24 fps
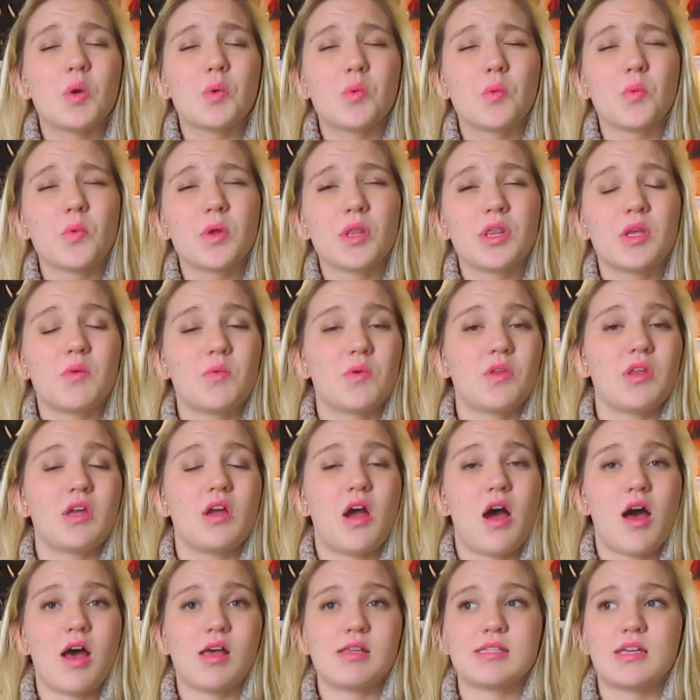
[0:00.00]
Really
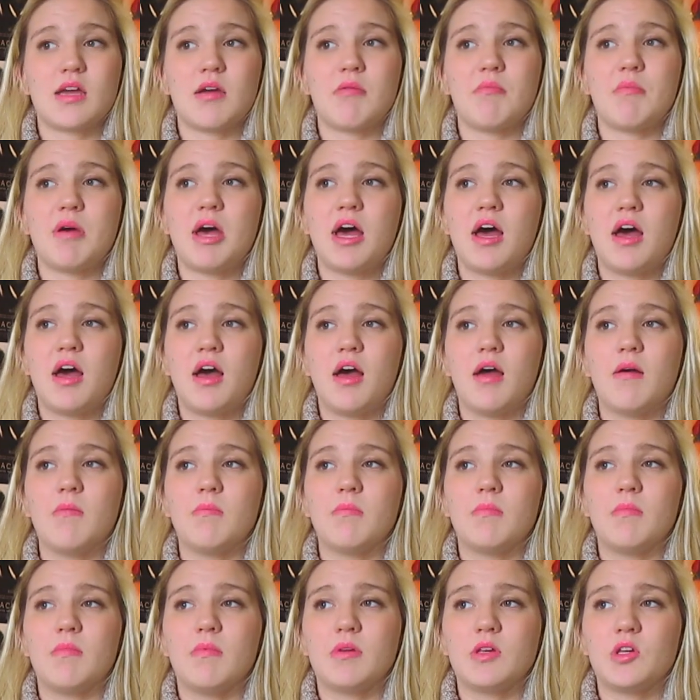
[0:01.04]

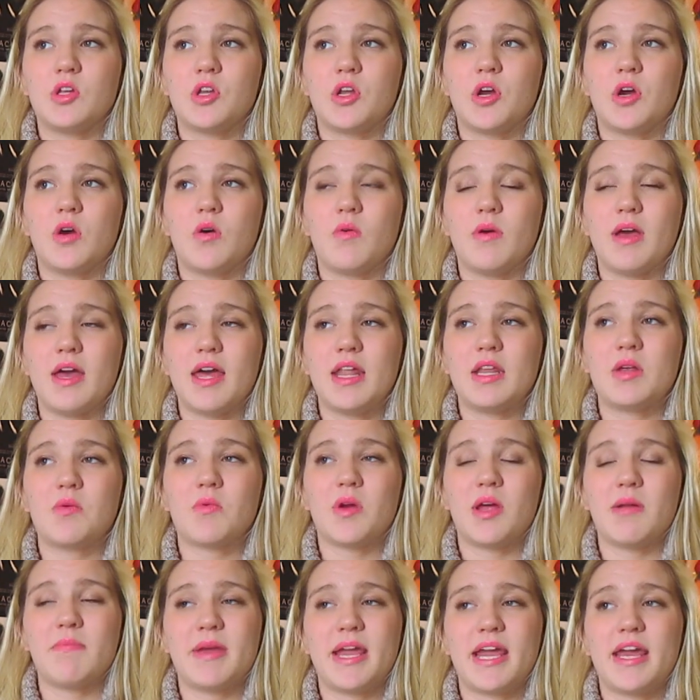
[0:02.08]
awesome. You know, Eddie
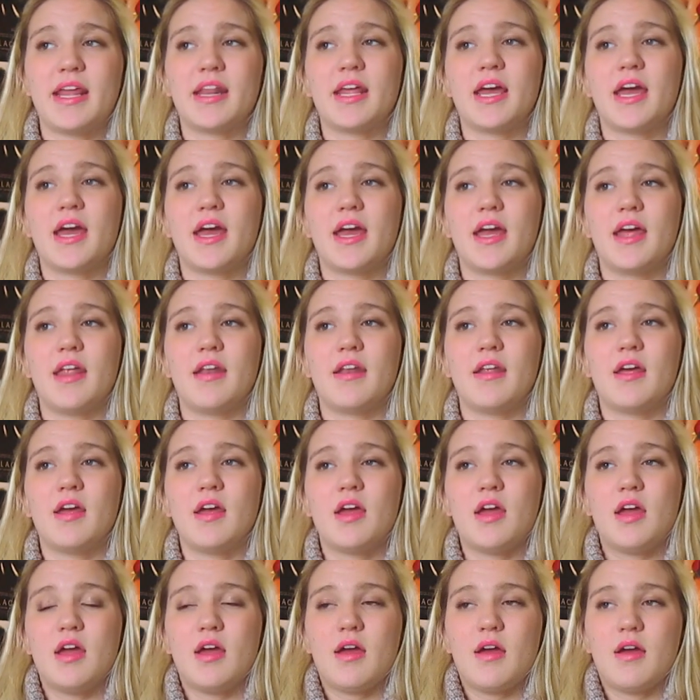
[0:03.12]
Redmayne and
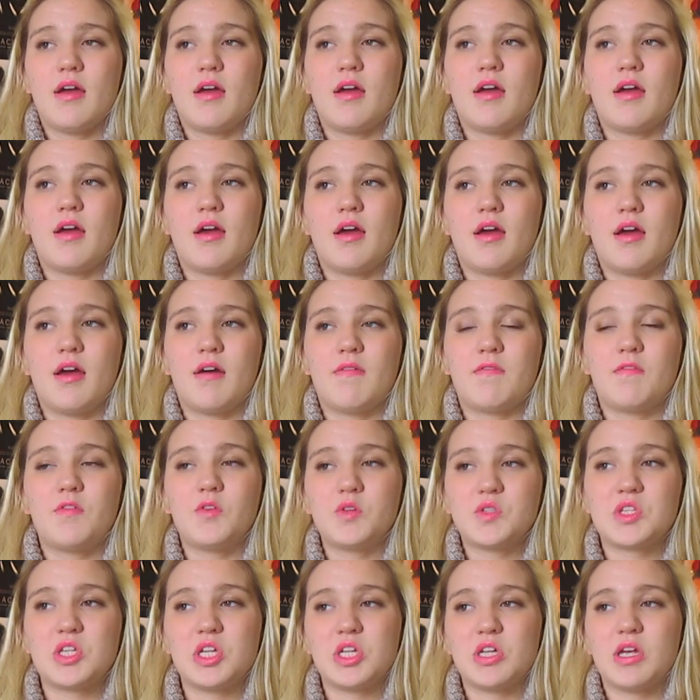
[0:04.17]

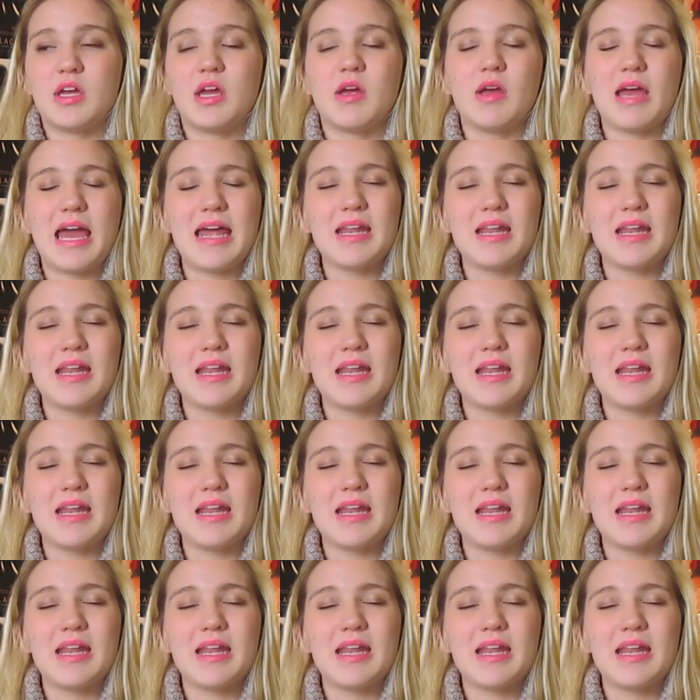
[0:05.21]
Felicity